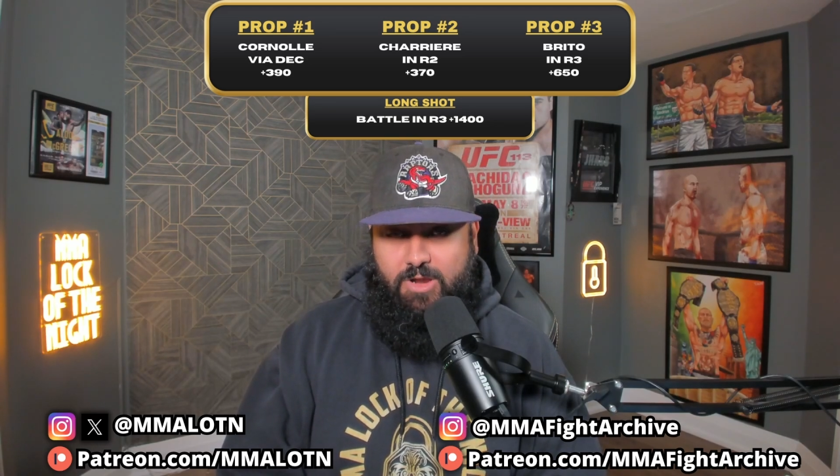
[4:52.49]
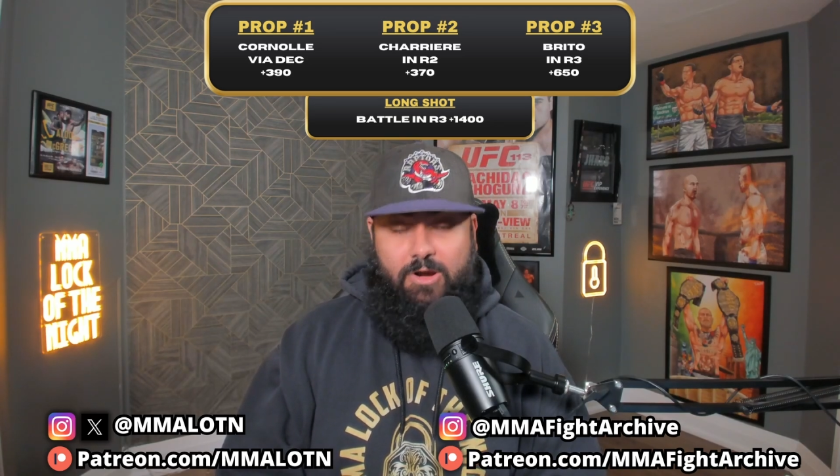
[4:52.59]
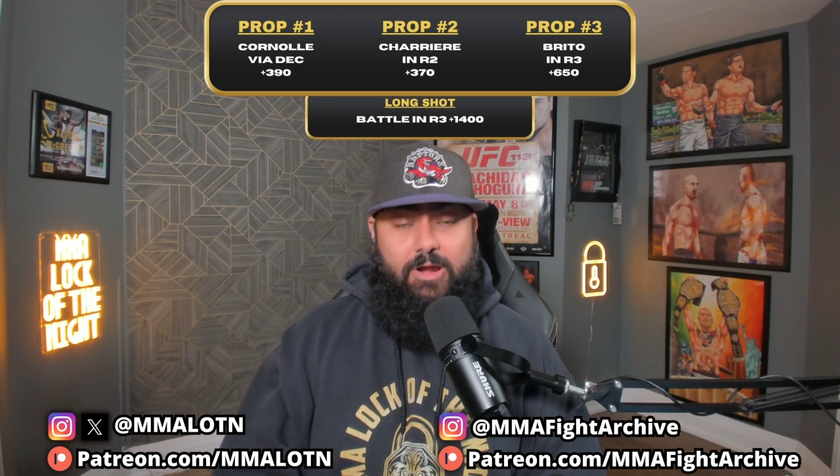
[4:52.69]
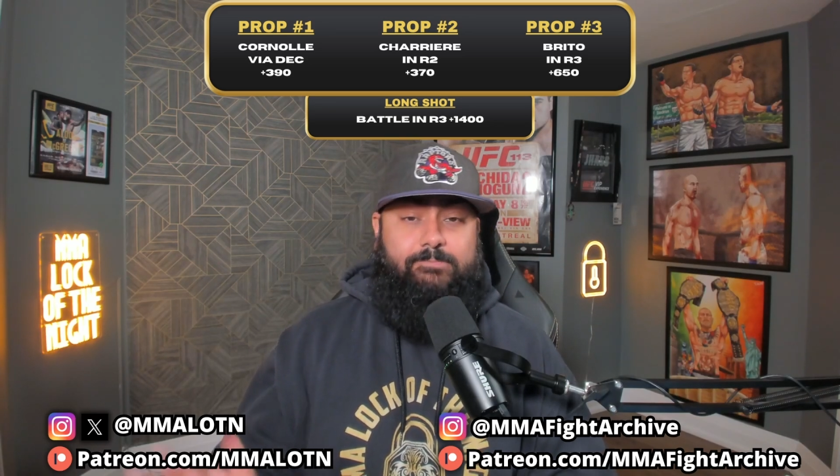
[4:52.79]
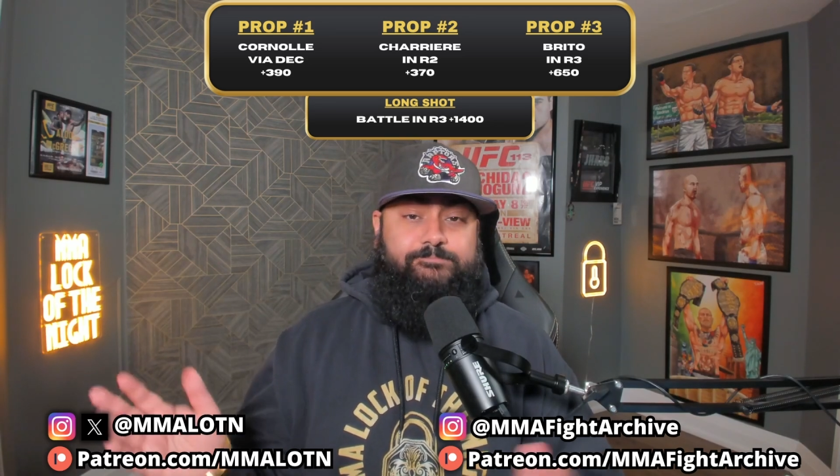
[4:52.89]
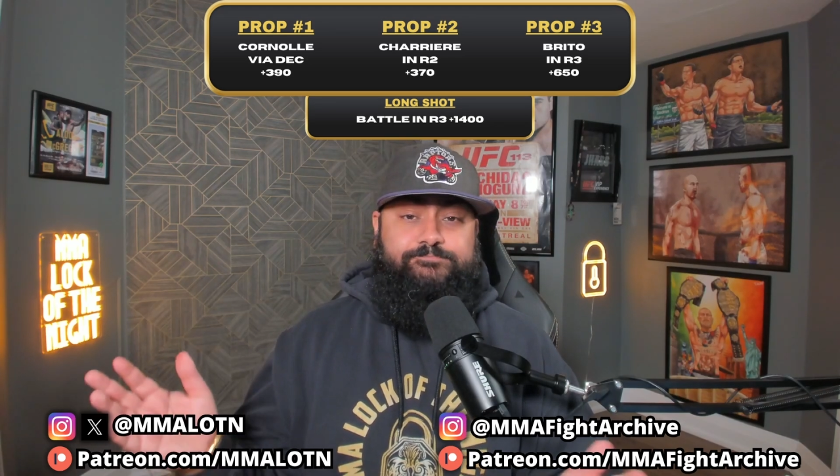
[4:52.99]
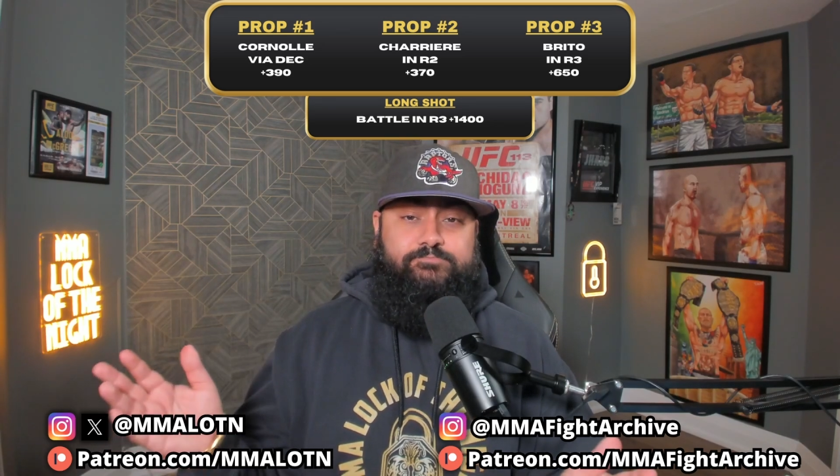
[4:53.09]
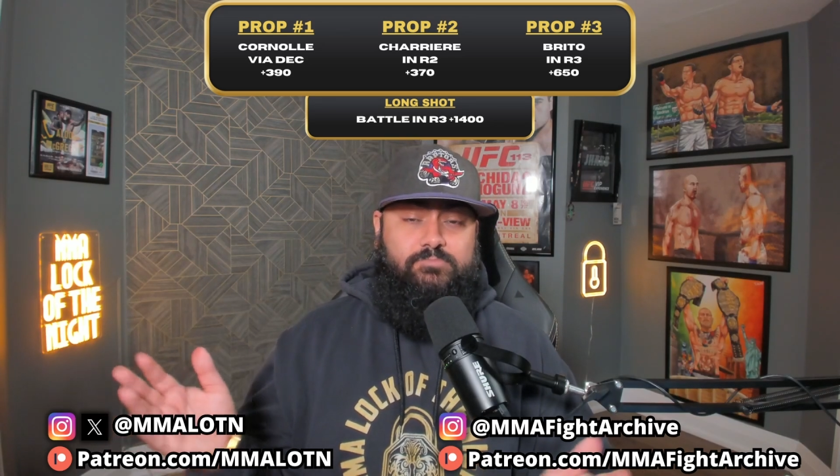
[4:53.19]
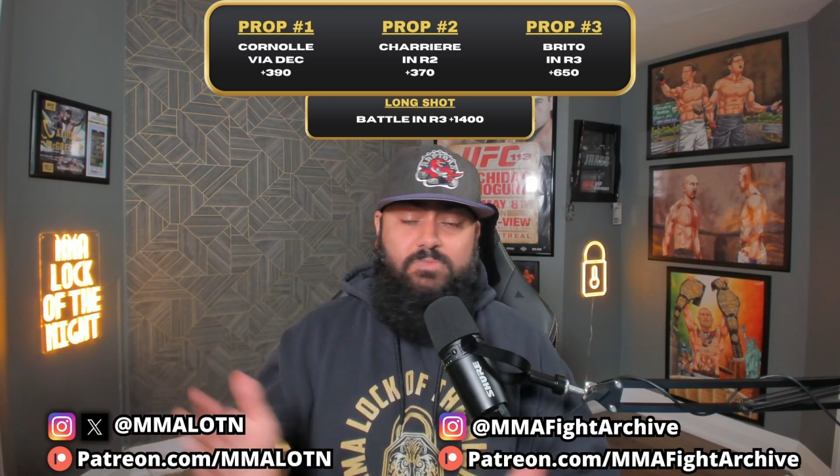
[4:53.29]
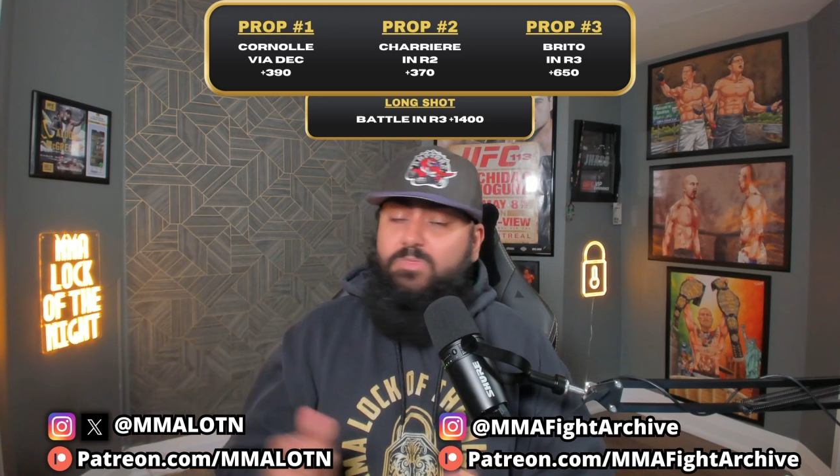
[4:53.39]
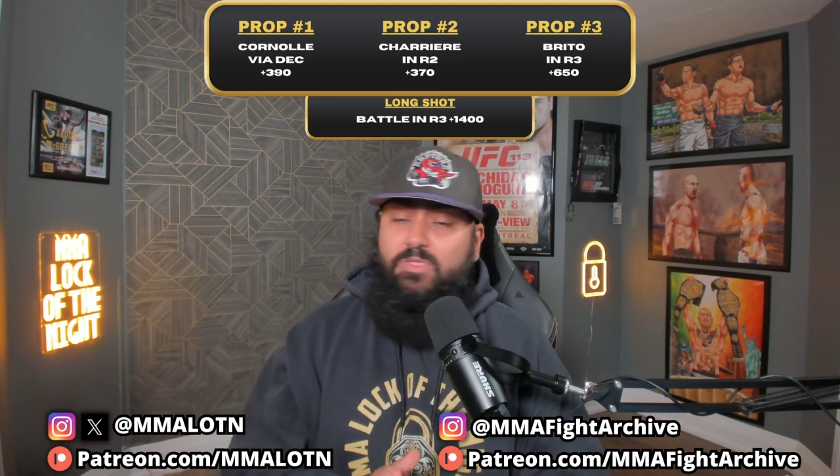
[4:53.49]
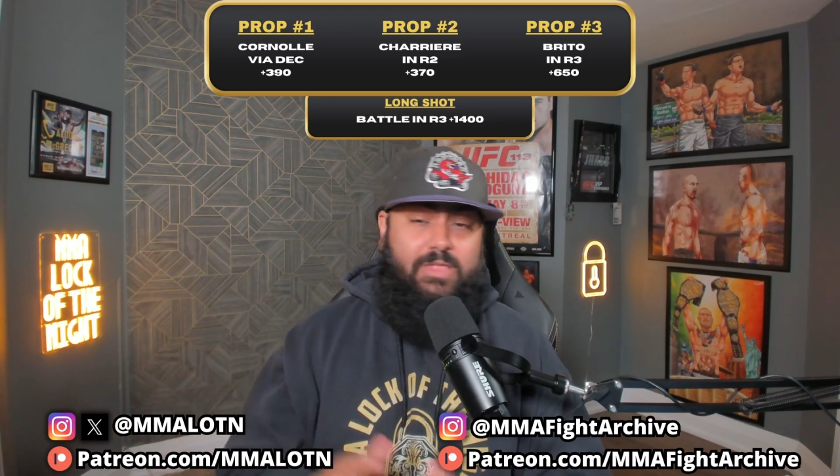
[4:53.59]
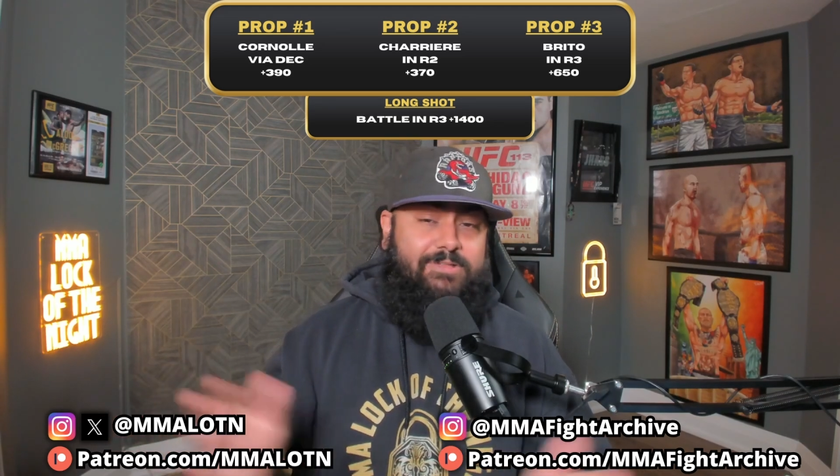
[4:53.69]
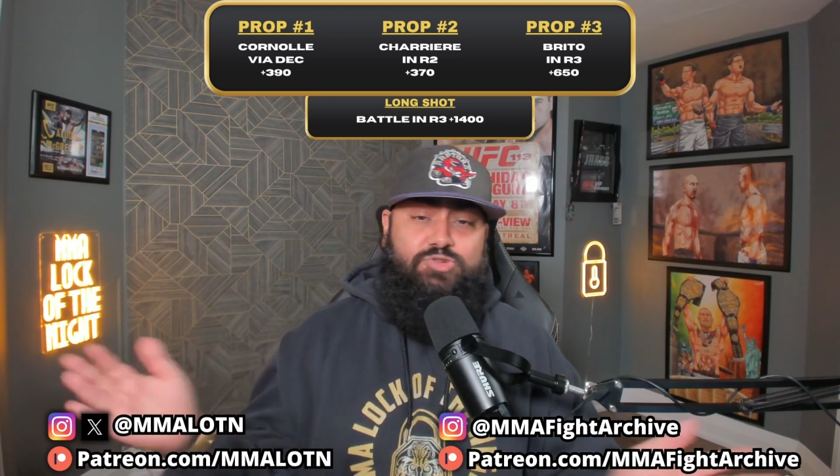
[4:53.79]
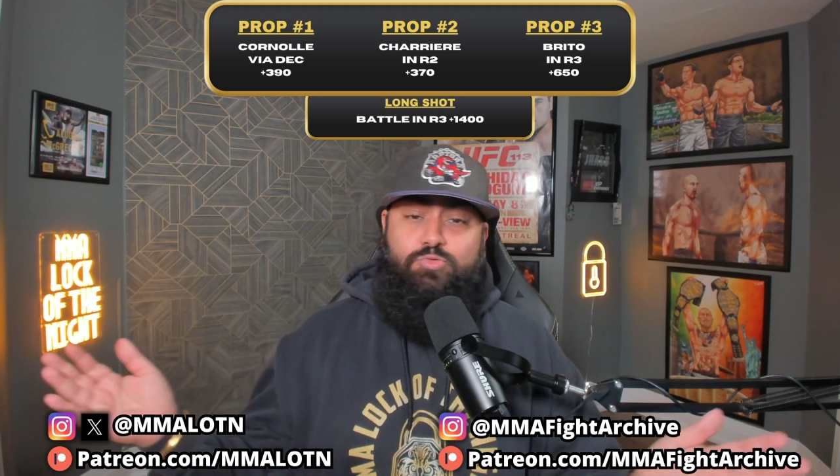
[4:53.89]
All right
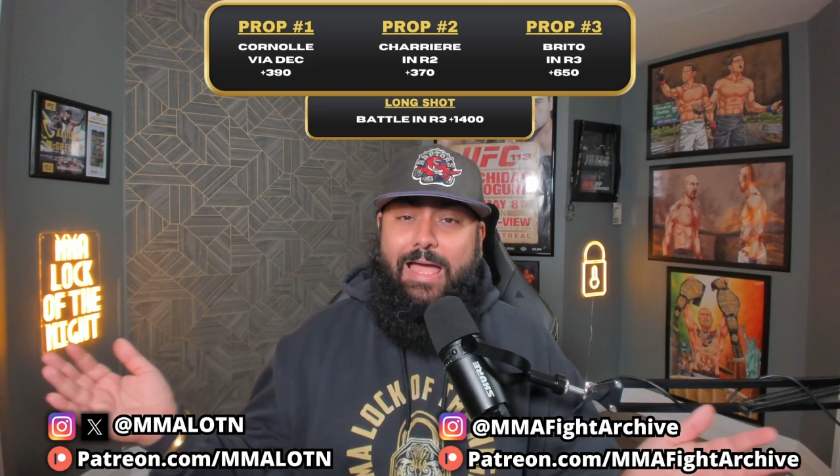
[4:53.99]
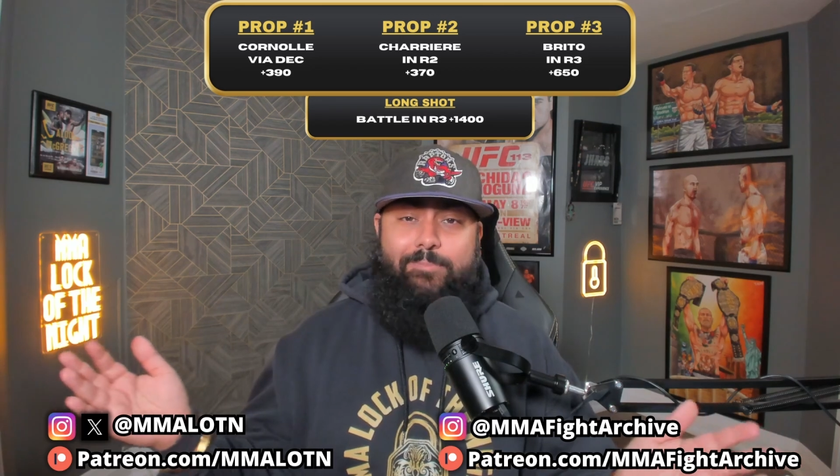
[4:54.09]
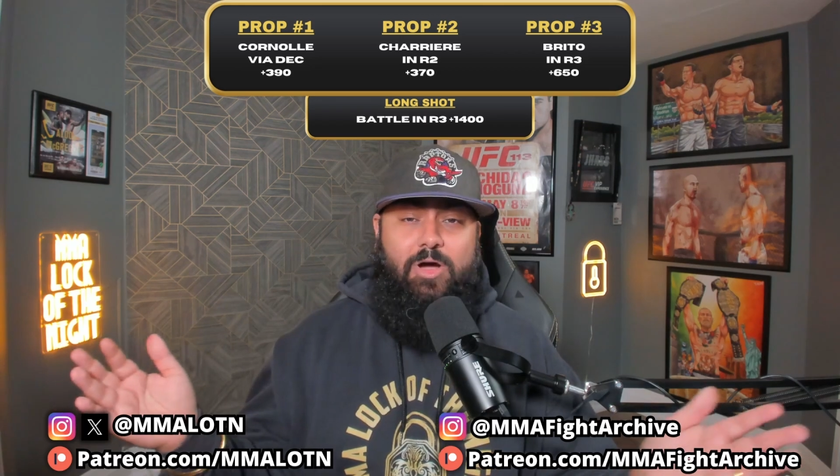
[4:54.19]
that's a wrap